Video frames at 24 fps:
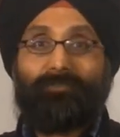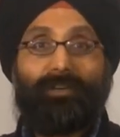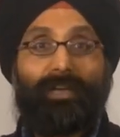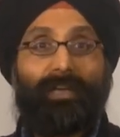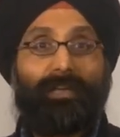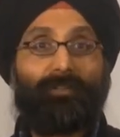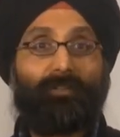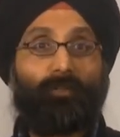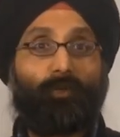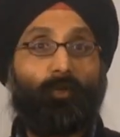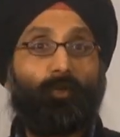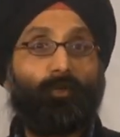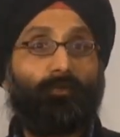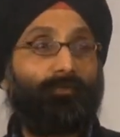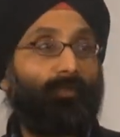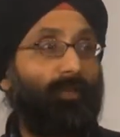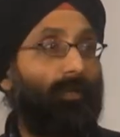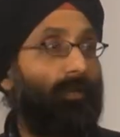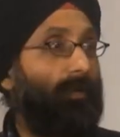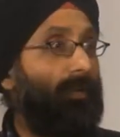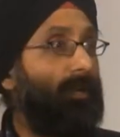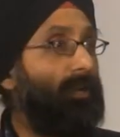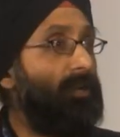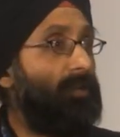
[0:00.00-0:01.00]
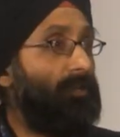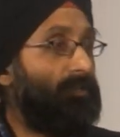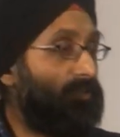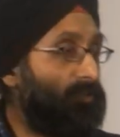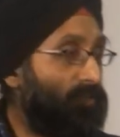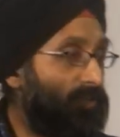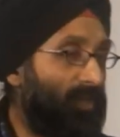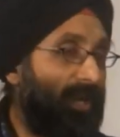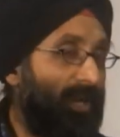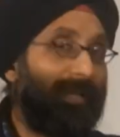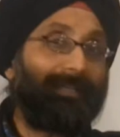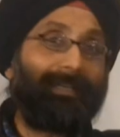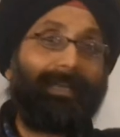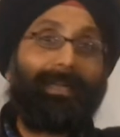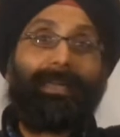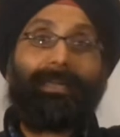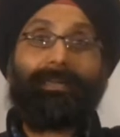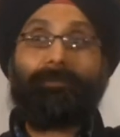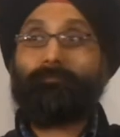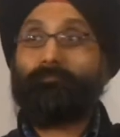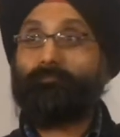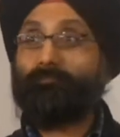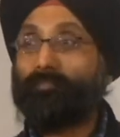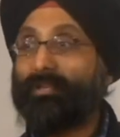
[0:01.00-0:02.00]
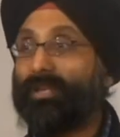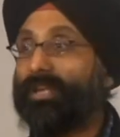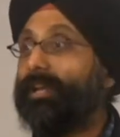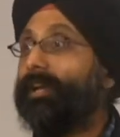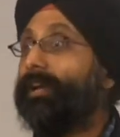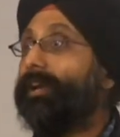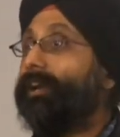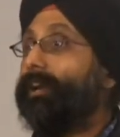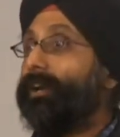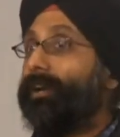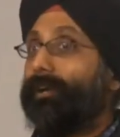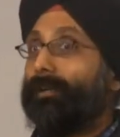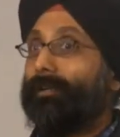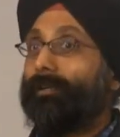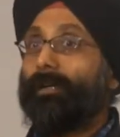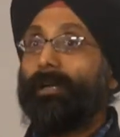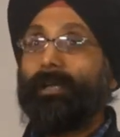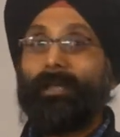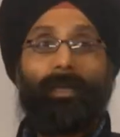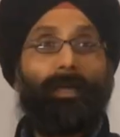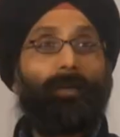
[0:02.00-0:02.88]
Vancouver, chugging beer.